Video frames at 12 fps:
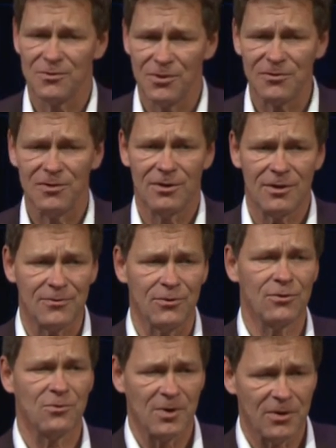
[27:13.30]
throws a lot of
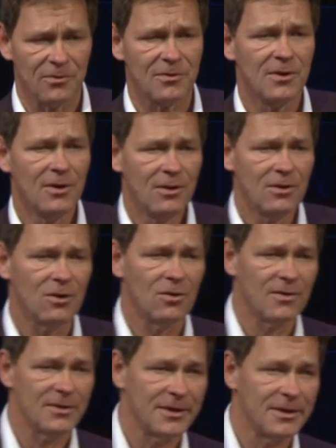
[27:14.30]
dirt around
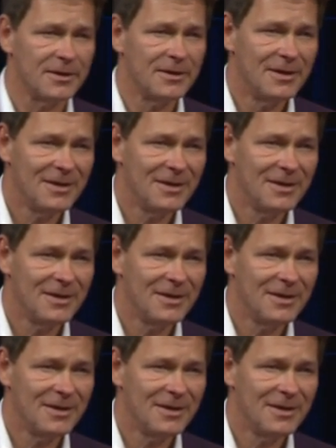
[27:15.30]
over there.